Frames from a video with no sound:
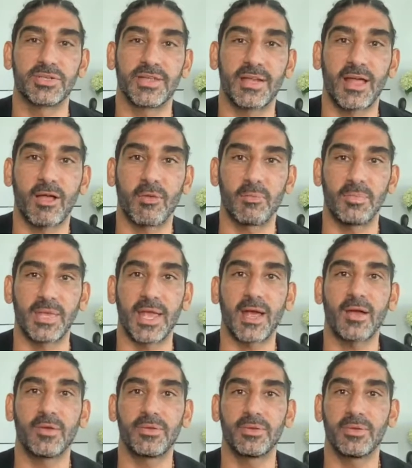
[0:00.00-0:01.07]
that helped me
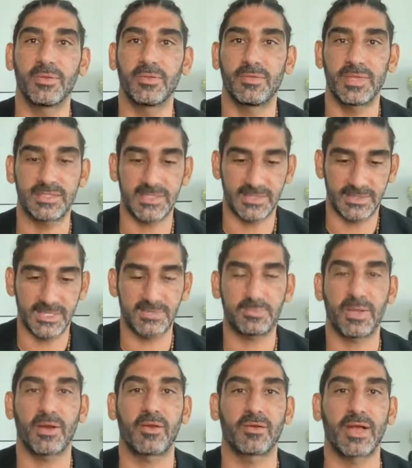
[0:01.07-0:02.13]
out. This
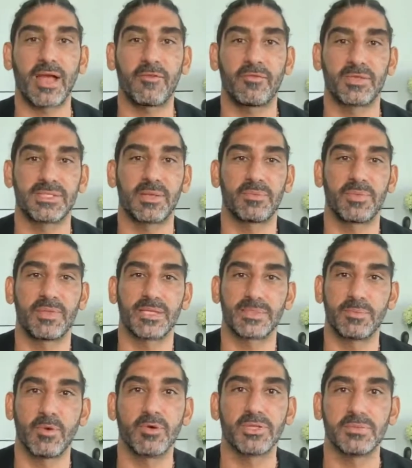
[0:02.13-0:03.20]
paragraph was something that
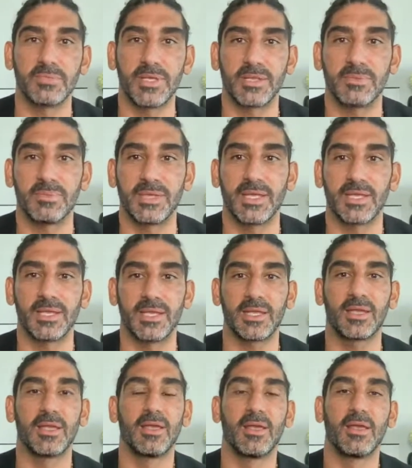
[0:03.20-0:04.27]
spoke to me in the
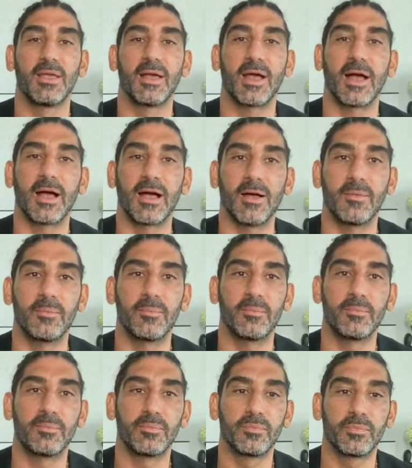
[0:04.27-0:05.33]
beginning.
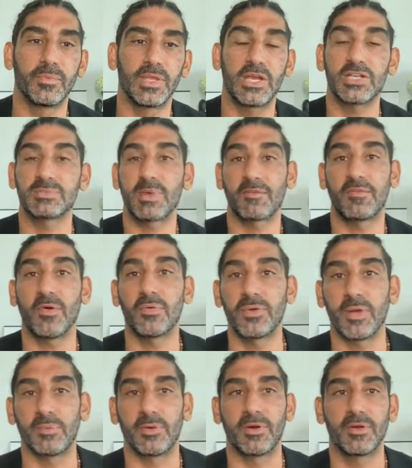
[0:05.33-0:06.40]
Here's my phone
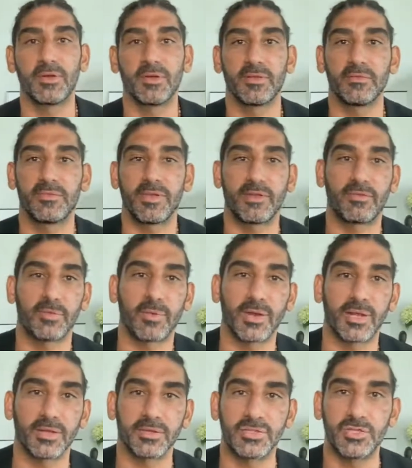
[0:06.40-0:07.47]
number if you ever want
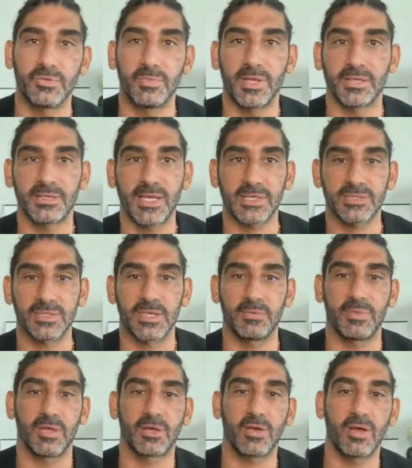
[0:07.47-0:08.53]
to shoot me a text or give
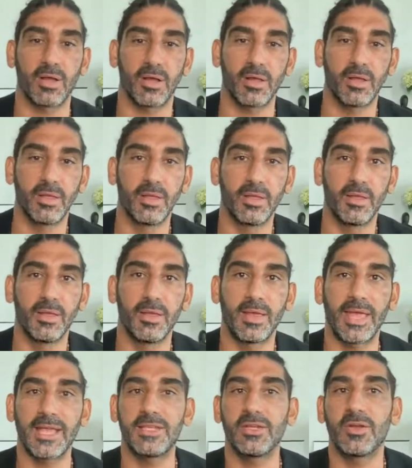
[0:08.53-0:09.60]
me a call.
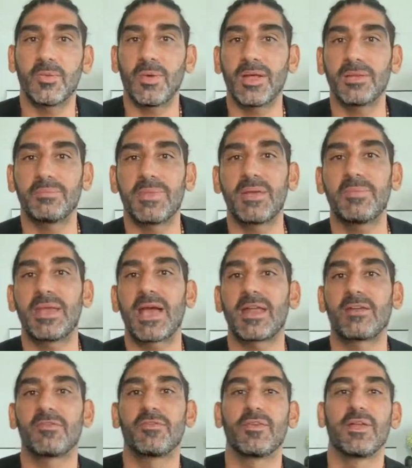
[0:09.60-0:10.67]
And you know what? Maybe out
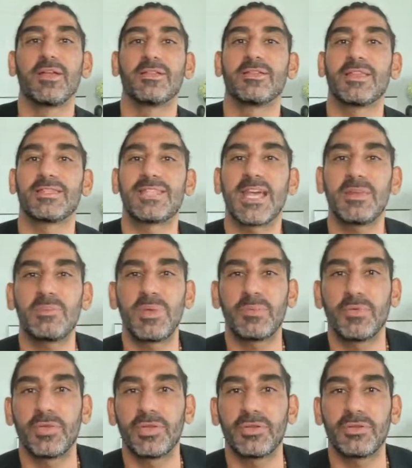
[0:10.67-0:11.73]
of the 10
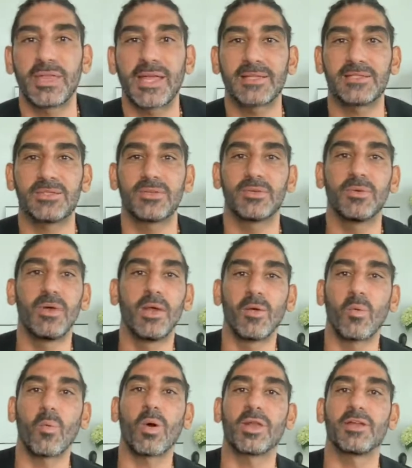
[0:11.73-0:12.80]
people you do that to,
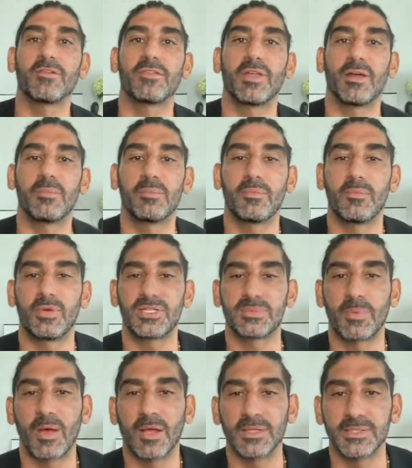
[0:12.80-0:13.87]
one of them
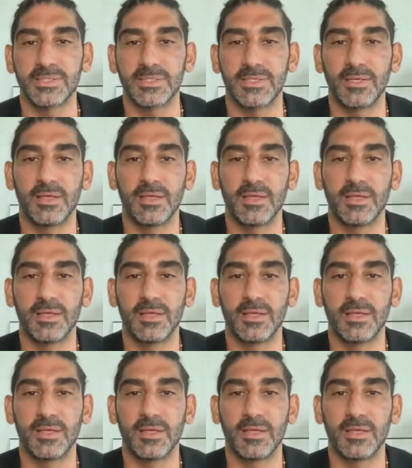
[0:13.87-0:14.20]
responds.